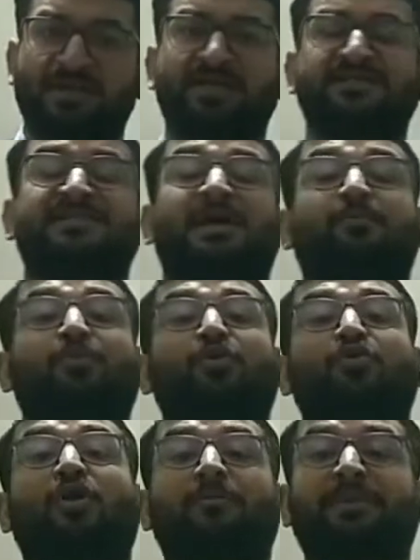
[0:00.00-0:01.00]

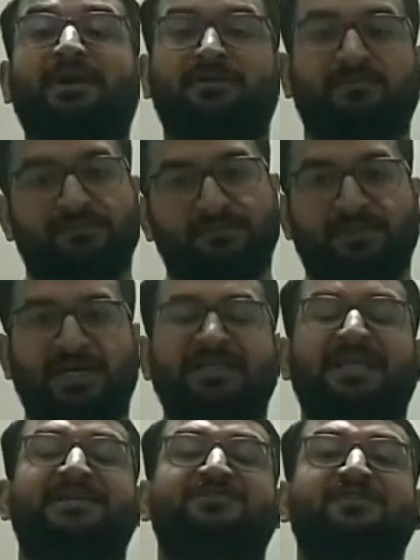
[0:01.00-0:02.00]
saprotropic. And
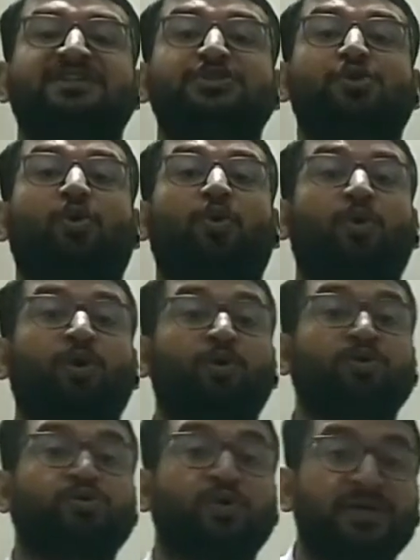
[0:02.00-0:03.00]
next one is
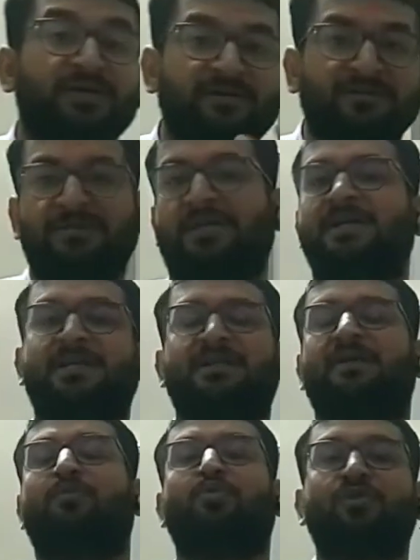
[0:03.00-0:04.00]
holozoic,
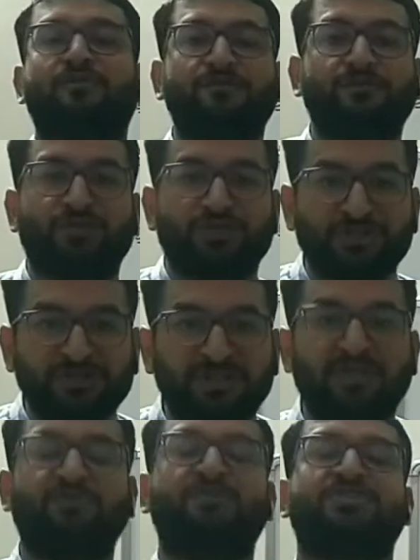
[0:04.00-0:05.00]
the mode of nutrition
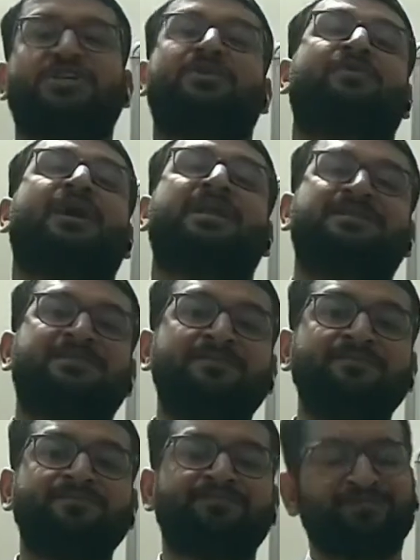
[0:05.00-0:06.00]
in which an
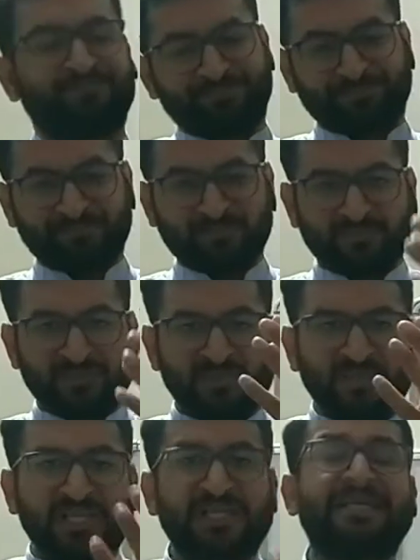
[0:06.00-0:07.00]
organism
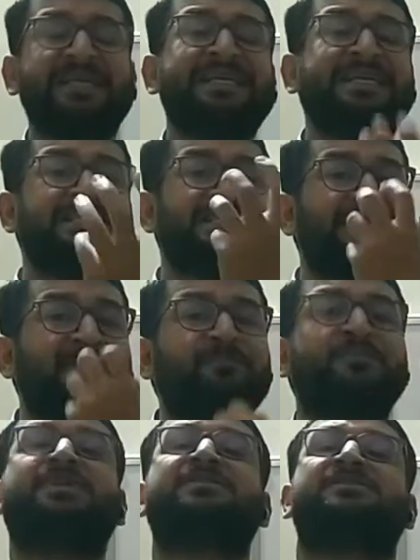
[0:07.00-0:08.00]
eats
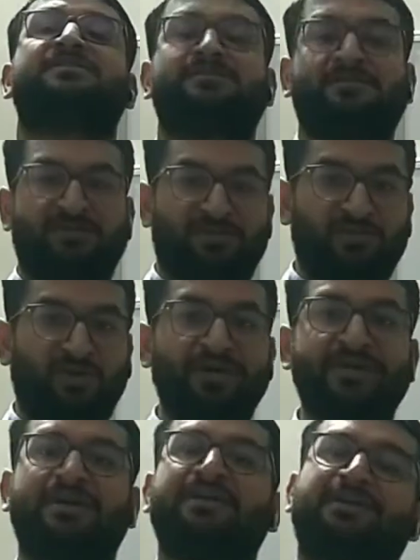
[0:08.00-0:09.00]
up the
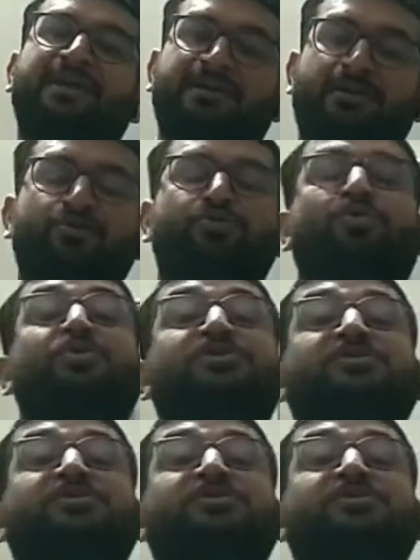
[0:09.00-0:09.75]
solid content through